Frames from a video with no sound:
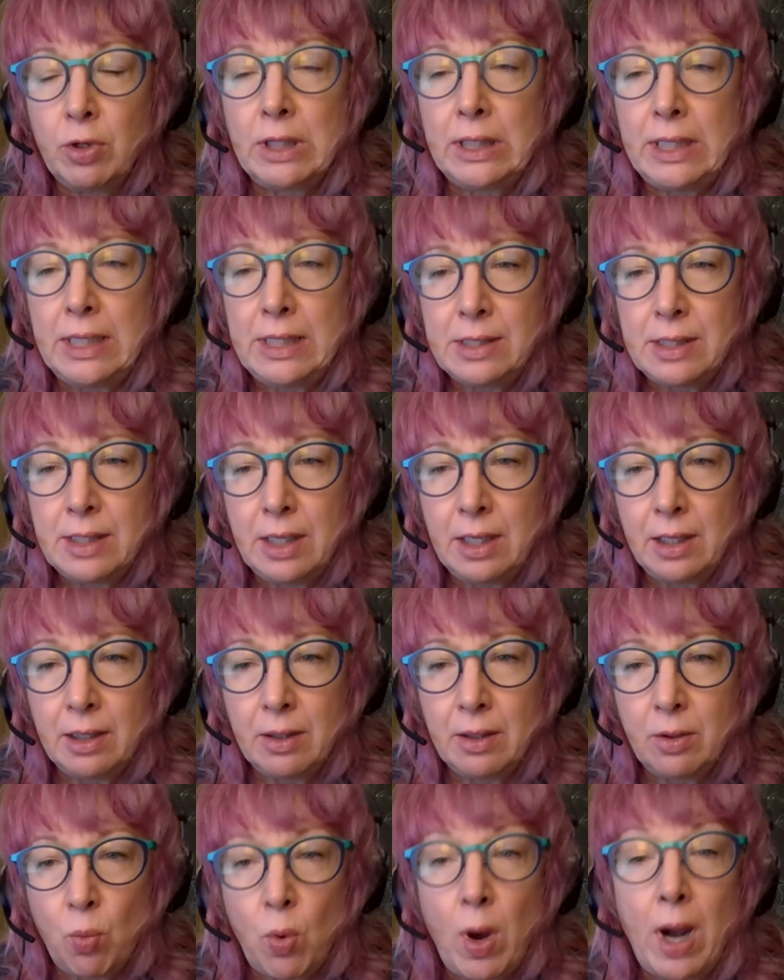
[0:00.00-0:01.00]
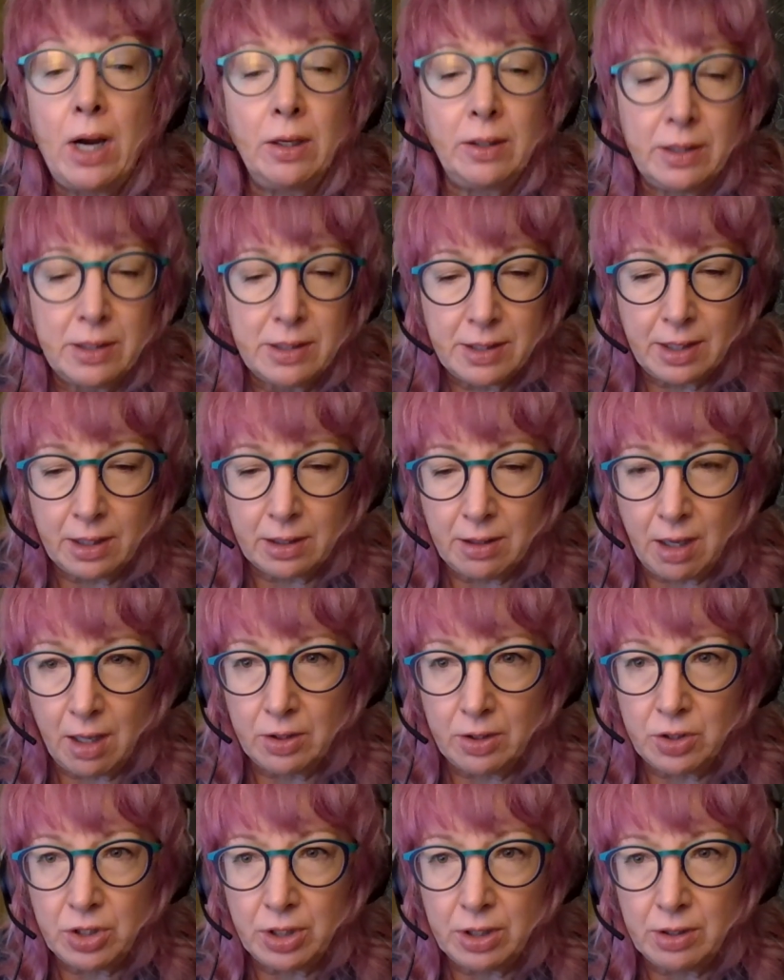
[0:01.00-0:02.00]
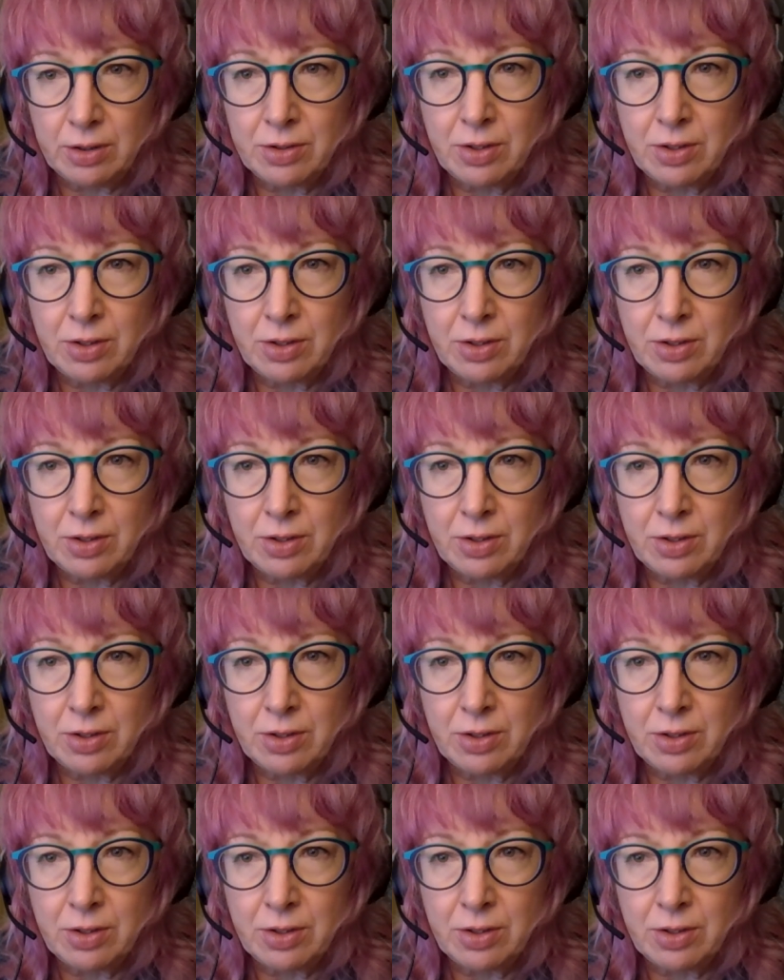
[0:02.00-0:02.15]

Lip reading: releasing wireless technology.